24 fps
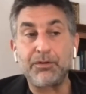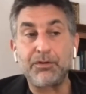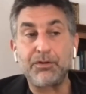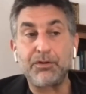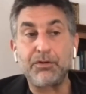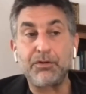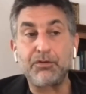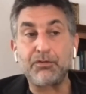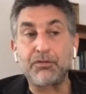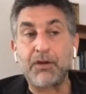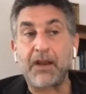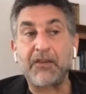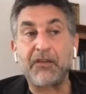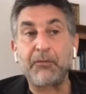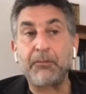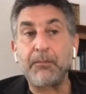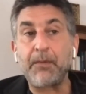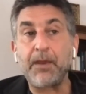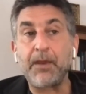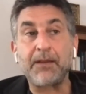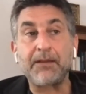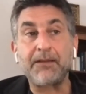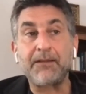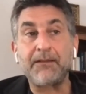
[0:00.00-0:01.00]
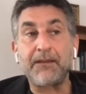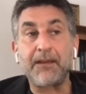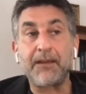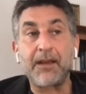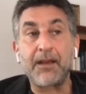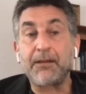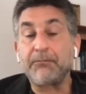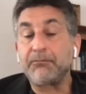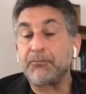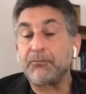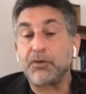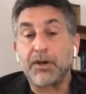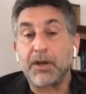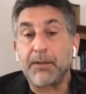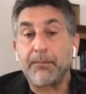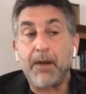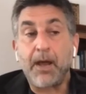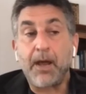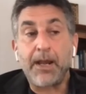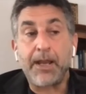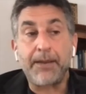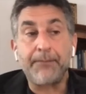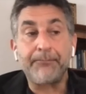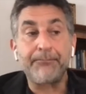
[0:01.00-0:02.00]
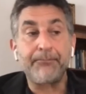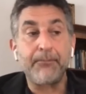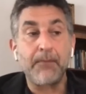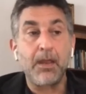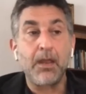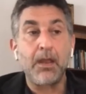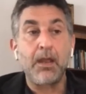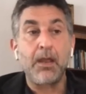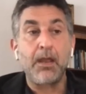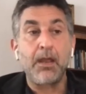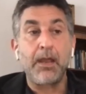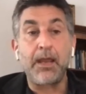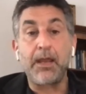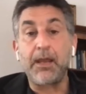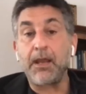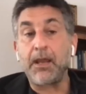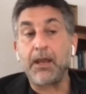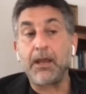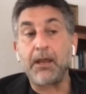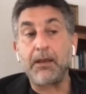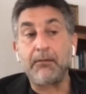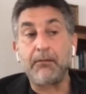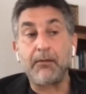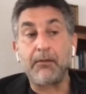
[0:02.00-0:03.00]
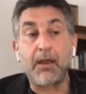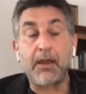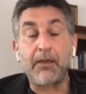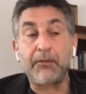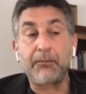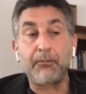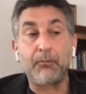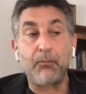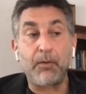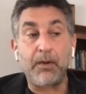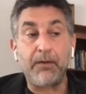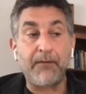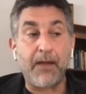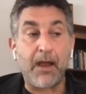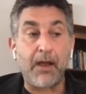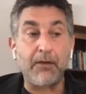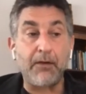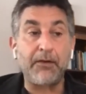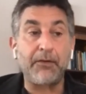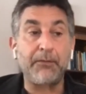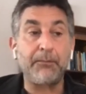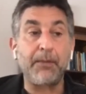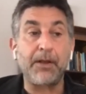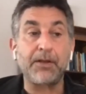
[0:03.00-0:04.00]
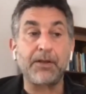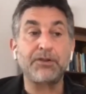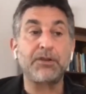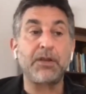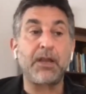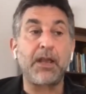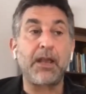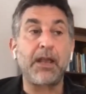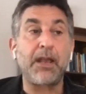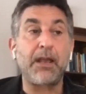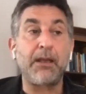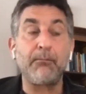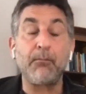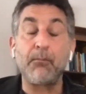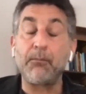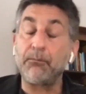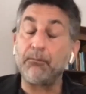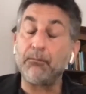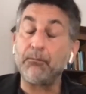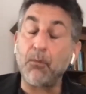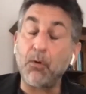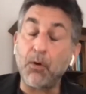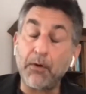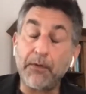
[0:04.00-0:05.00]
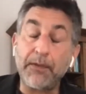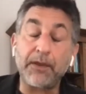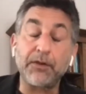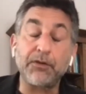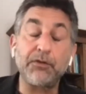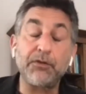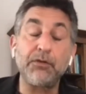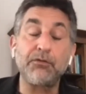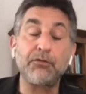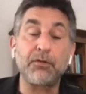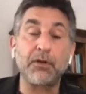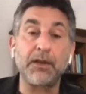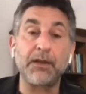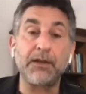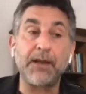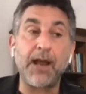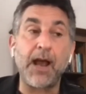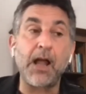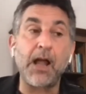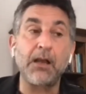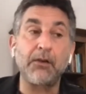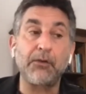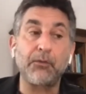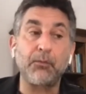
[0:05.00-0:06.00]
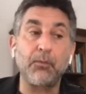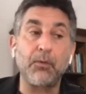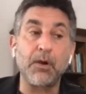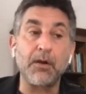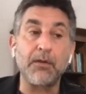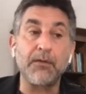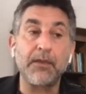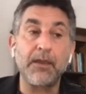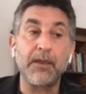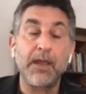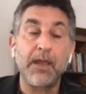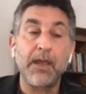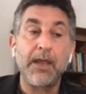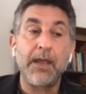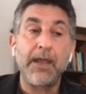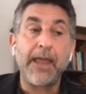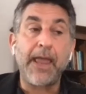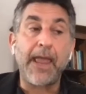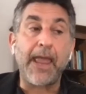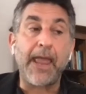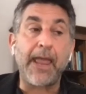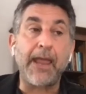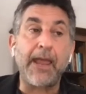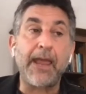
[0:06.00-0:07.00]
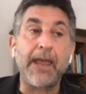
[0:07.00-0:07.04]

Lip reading: transmit dirty money, as we found, as much more than $2 trillion worth. And